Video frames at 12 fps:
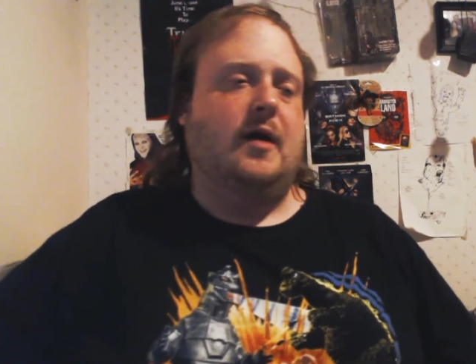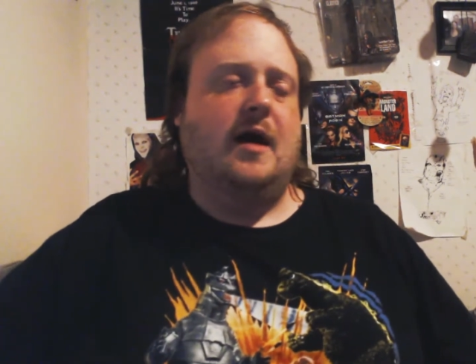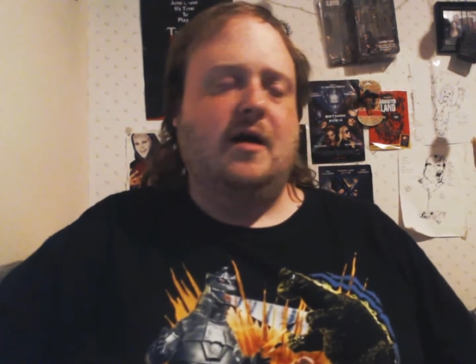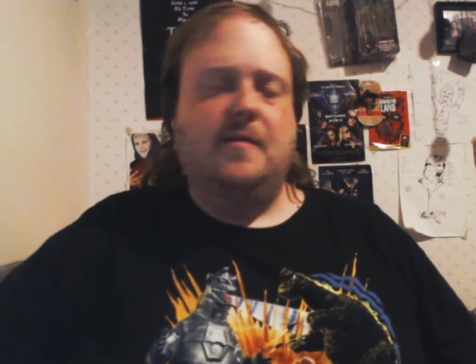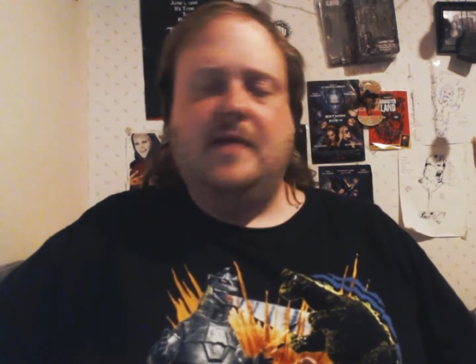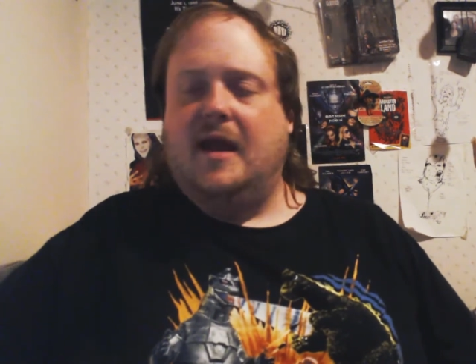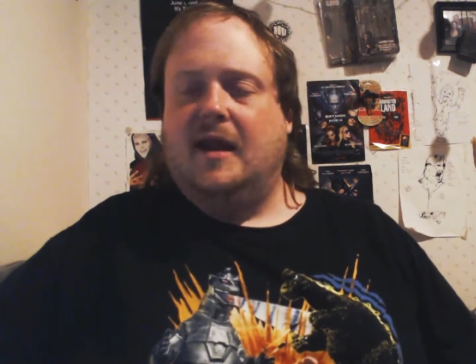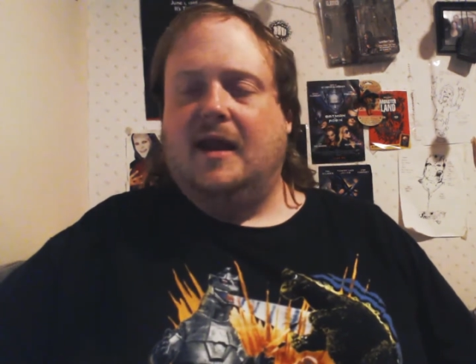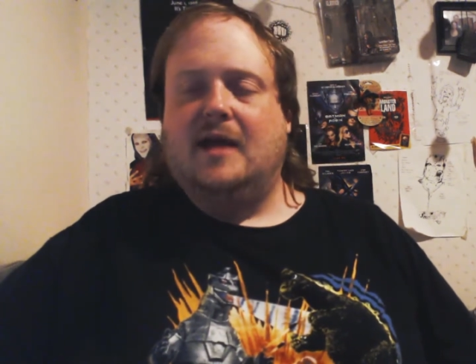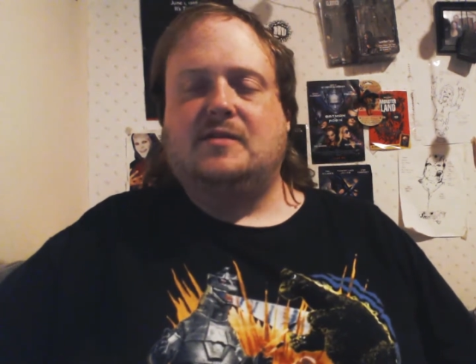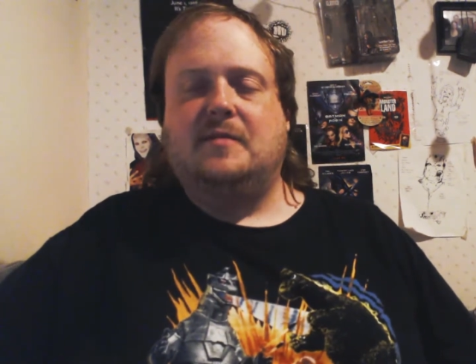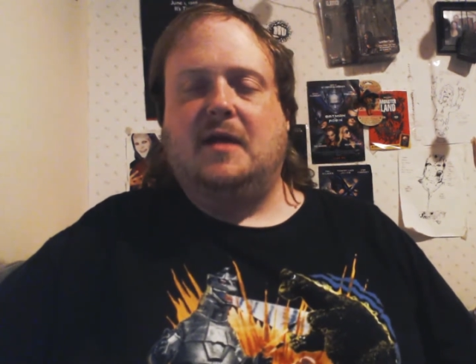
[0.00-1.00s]
But I'm going to be
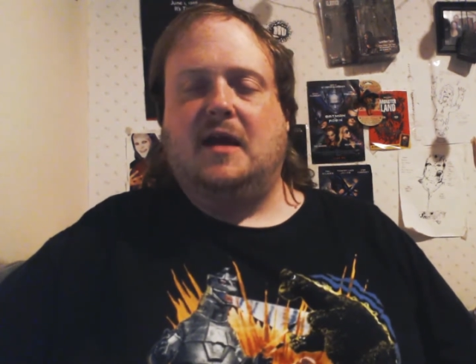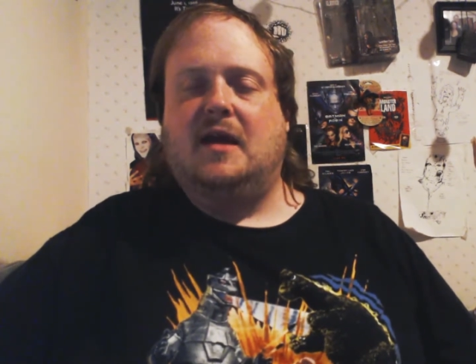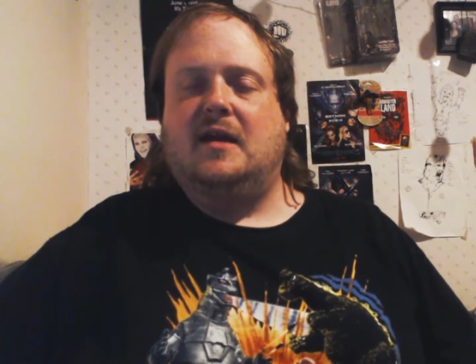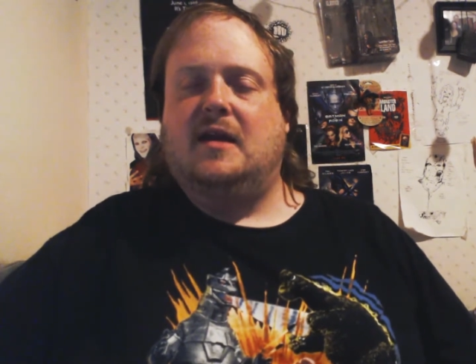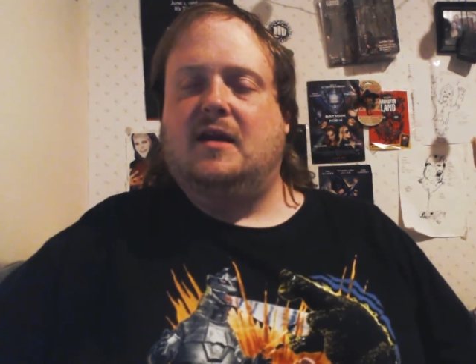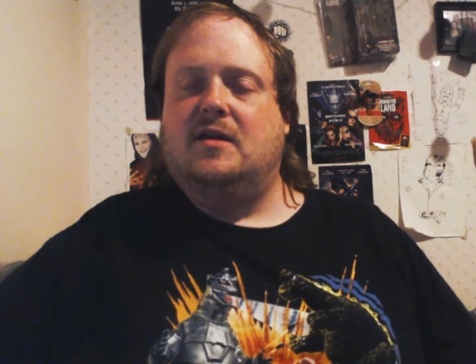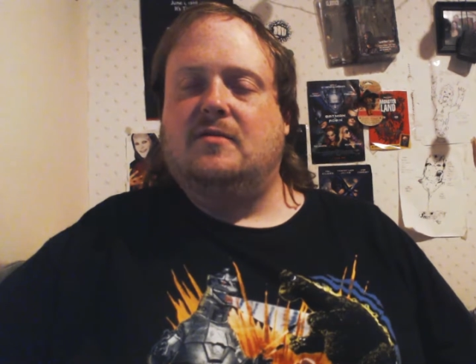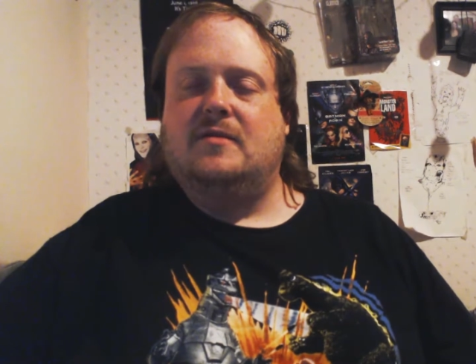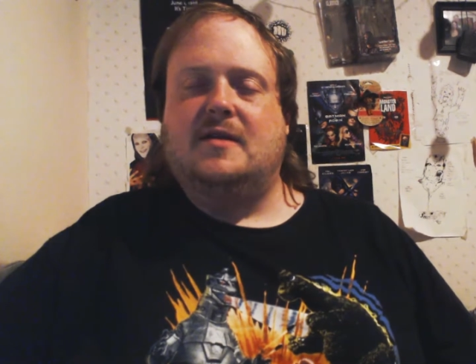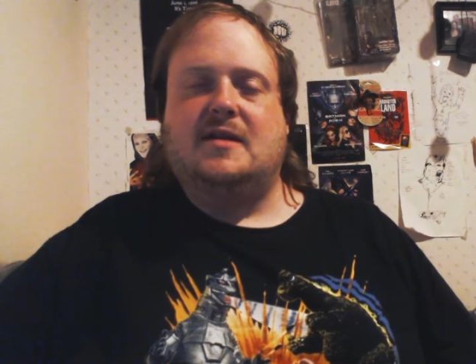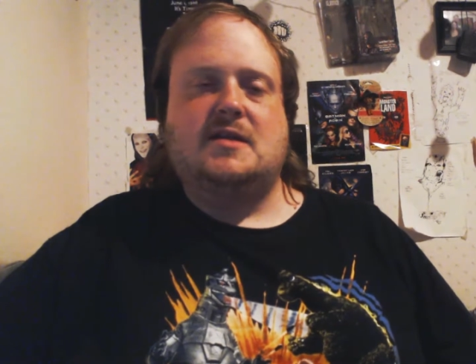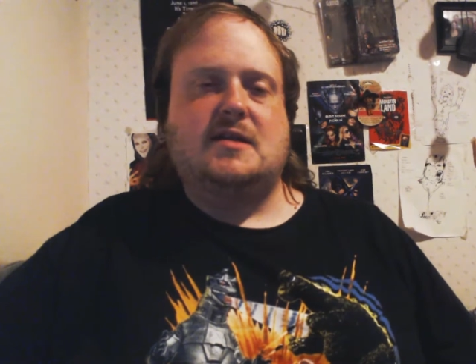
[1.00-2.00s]
handing out some candy and
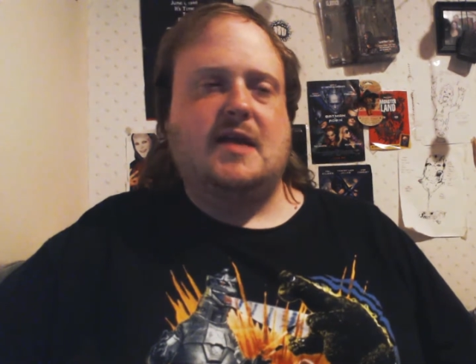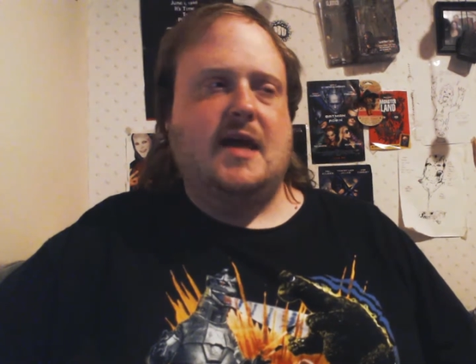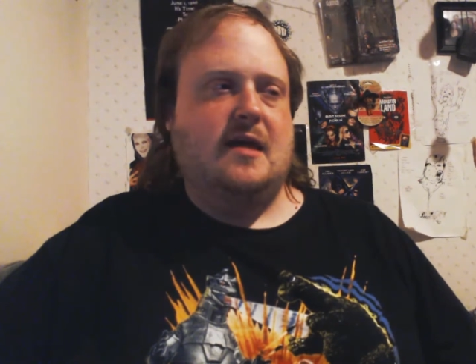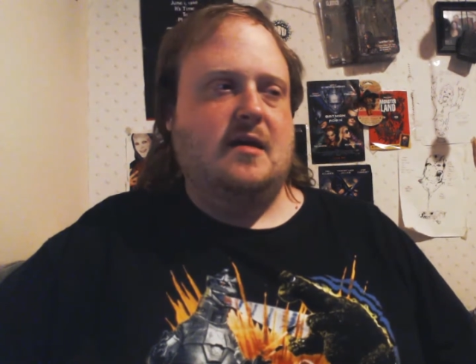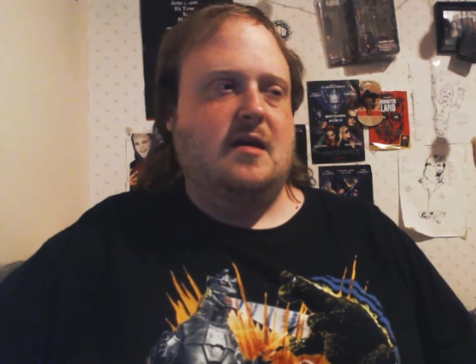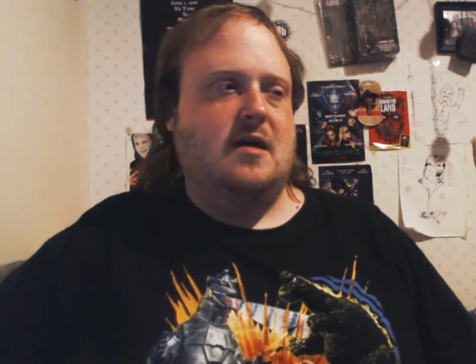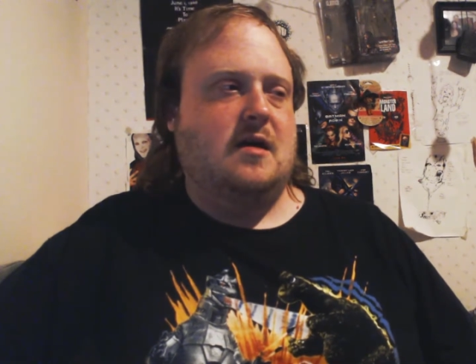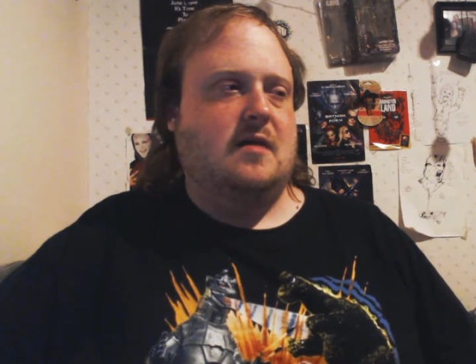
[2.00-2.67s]
doing this and that.